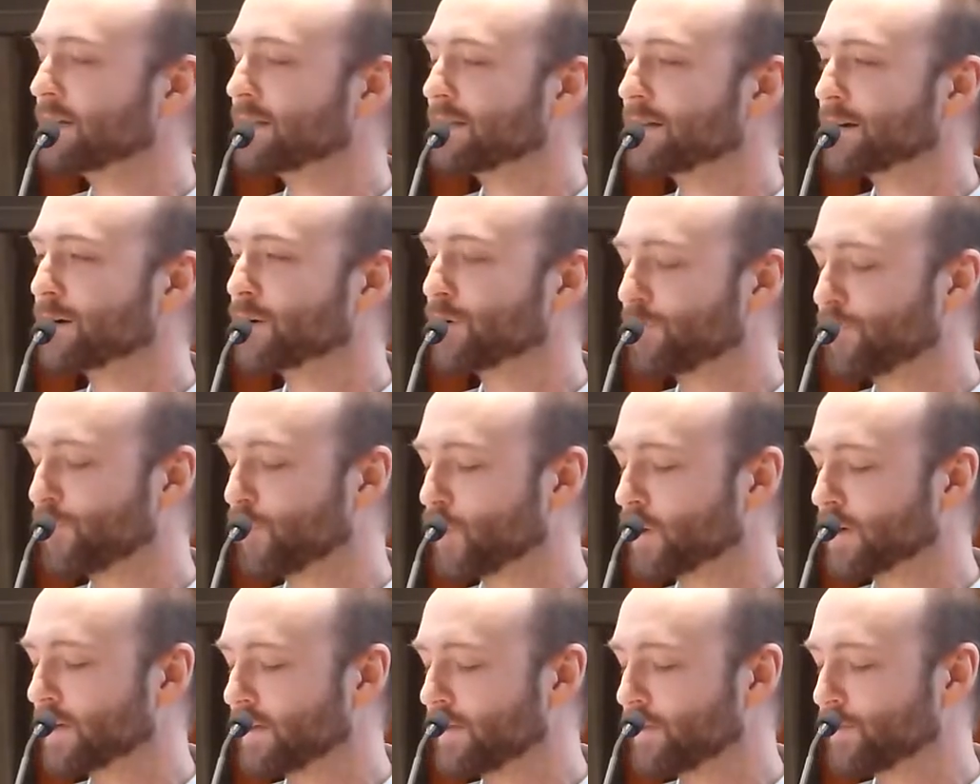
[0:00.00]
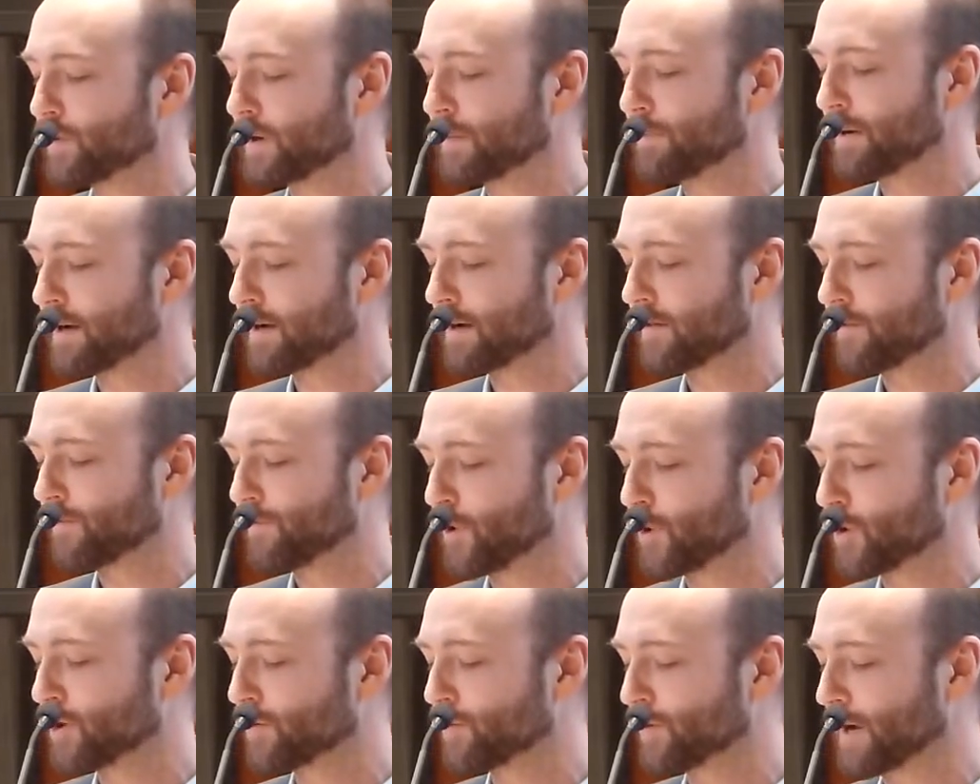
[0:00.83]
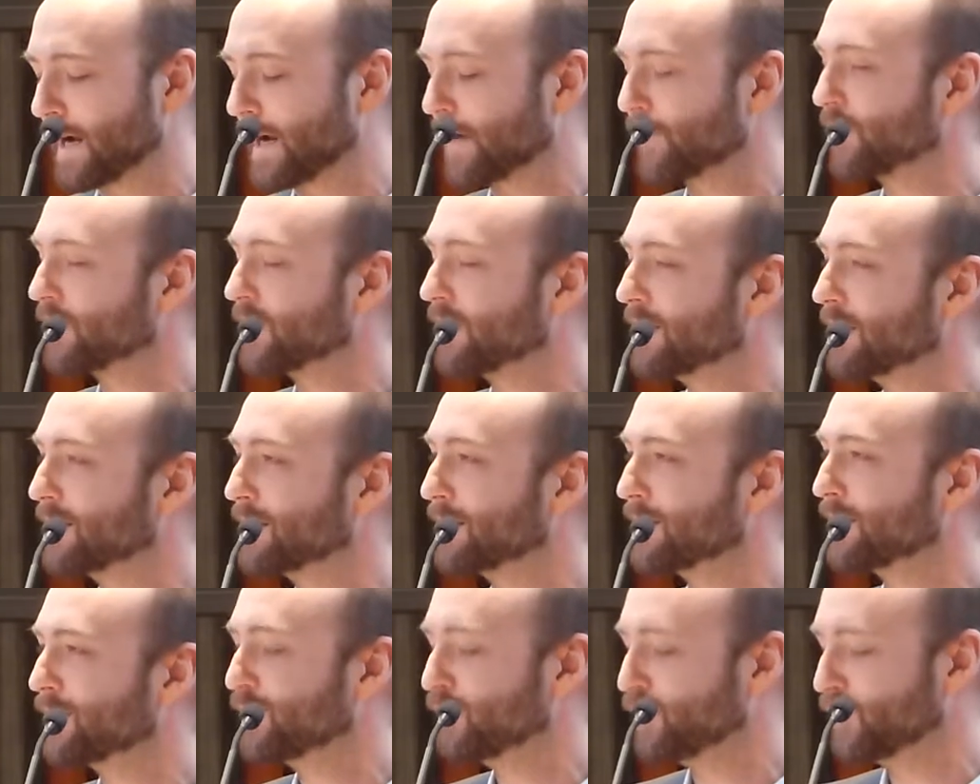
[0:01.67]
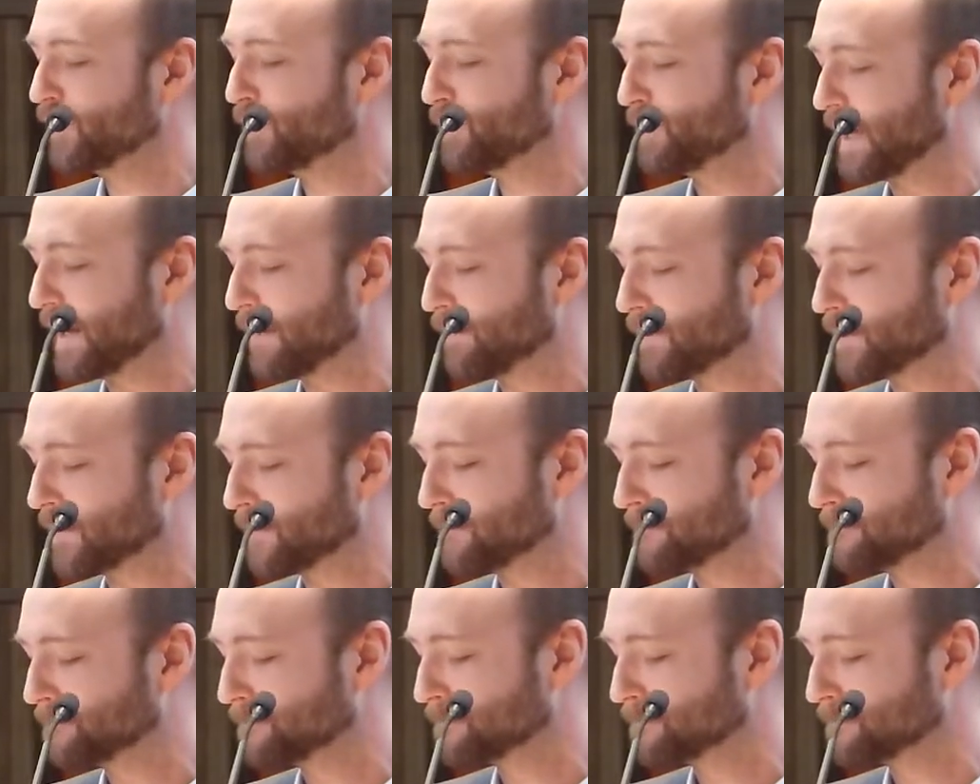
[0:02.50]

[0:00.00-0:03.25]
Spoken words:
there are 43 photographs in this newspaper,"